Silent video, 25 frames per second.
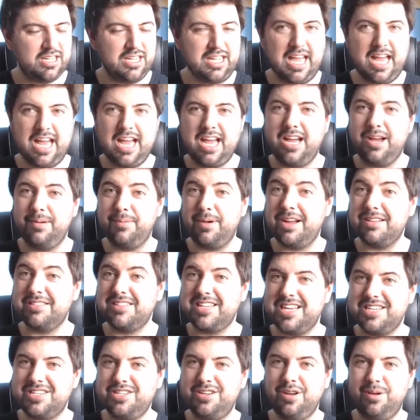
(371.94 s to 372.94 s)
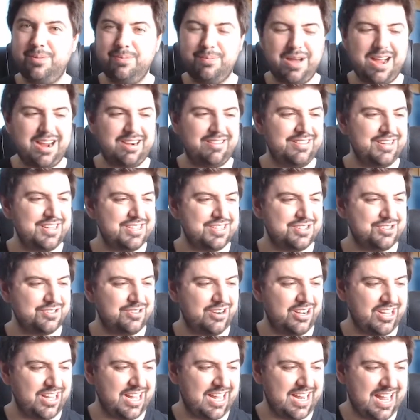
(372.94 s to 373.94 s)
yeah, I might have to get some batteries and
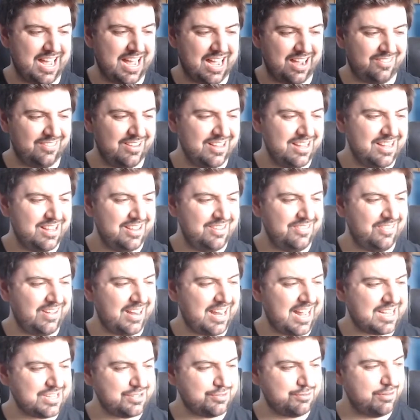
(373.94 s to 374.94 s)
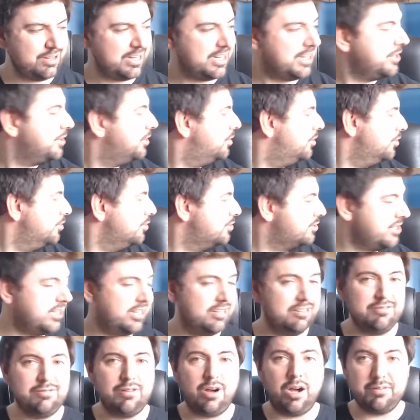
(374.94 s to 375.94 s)
try that out. But that's really cool.
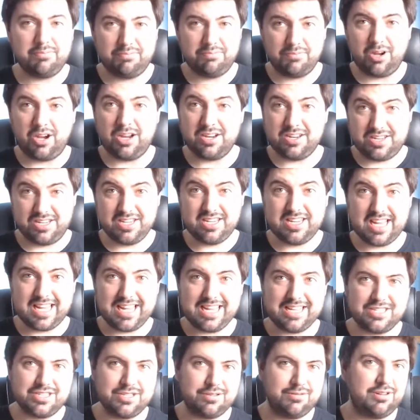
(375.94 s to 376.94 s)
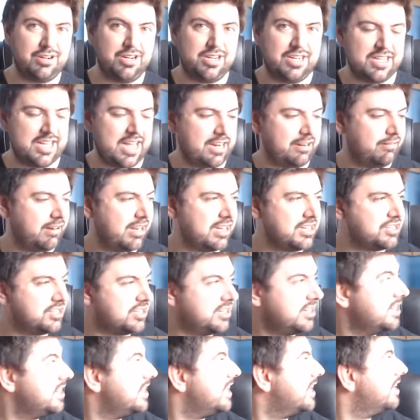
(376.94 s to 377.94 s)
So I need some kind of
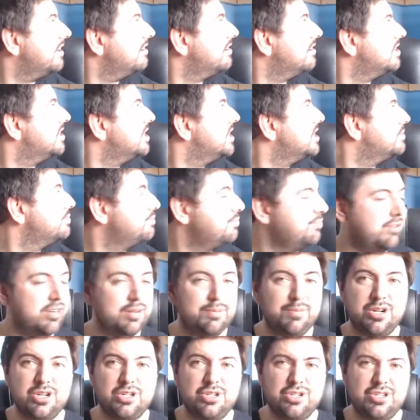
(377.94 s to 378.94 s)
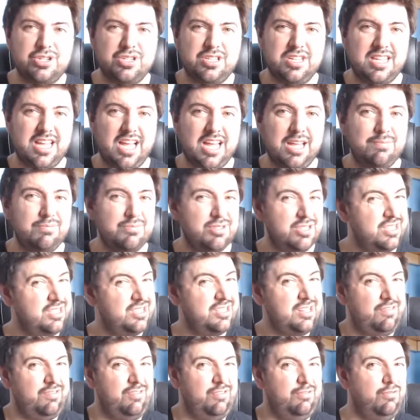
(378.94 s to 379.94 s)
decoration in here. It is pretty much just a games. There's
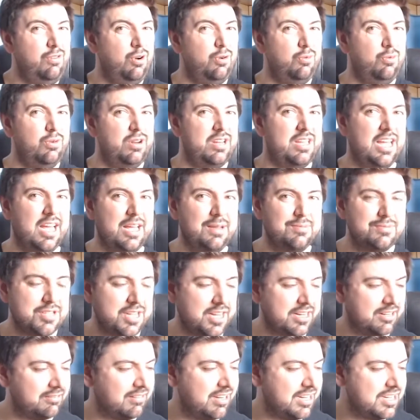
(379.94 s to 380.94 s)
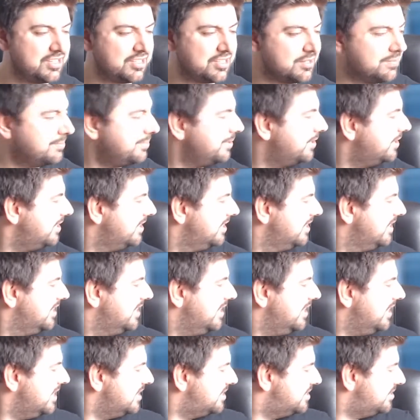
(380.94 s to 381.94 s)
nothing wrong with games decoration, but
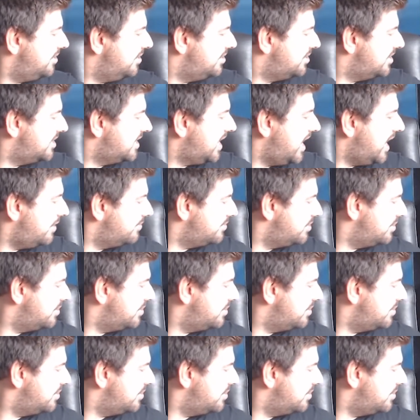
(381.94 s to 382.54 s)
it's nice to have